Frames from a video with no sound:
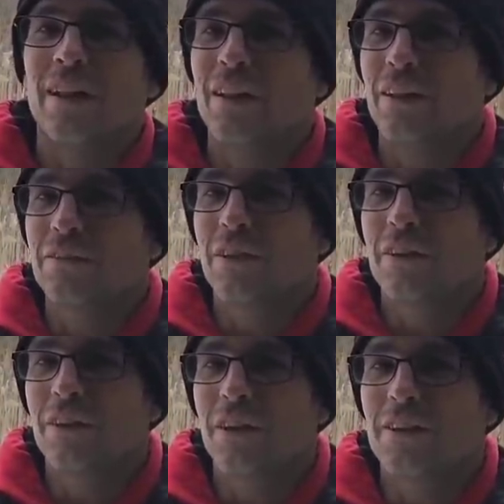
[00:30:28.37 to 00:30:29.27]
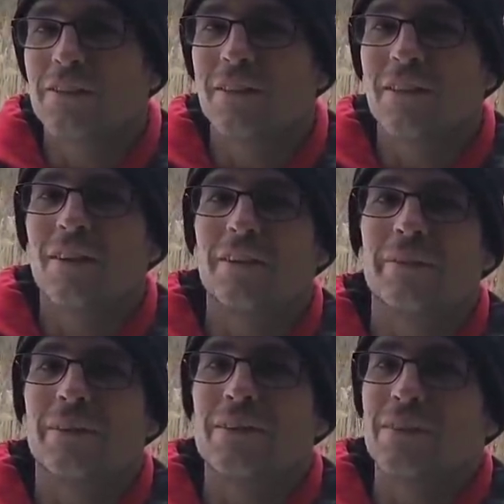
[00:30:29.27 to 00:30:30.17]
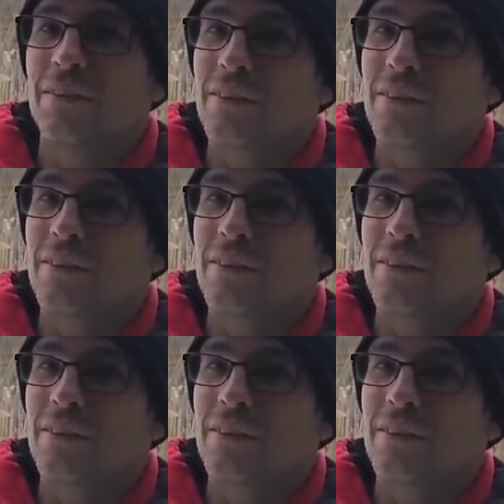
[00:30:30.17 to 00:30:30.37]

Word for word: Love talking to you guys in the comments.